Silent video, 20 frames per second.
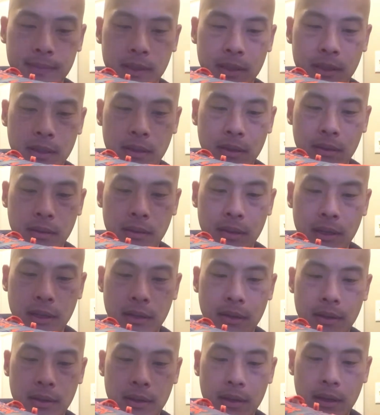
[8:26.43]
you know,
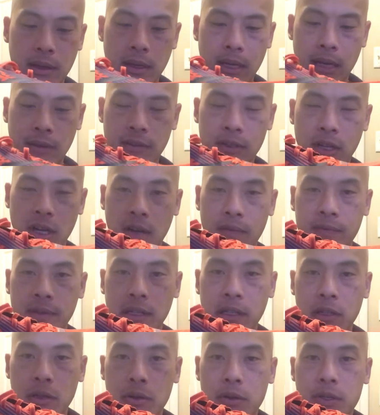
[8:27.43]
it gives off an
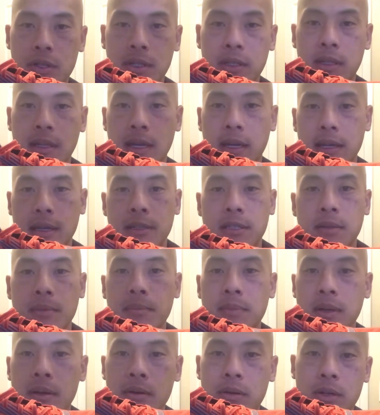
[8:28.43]
illusion that it's a
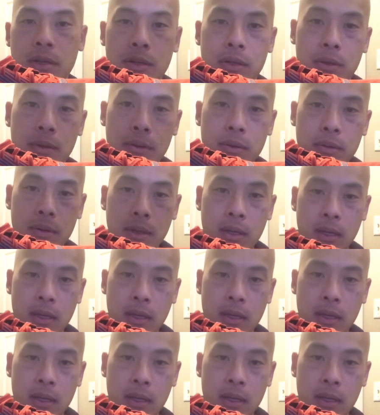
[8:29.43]
bigger shoe,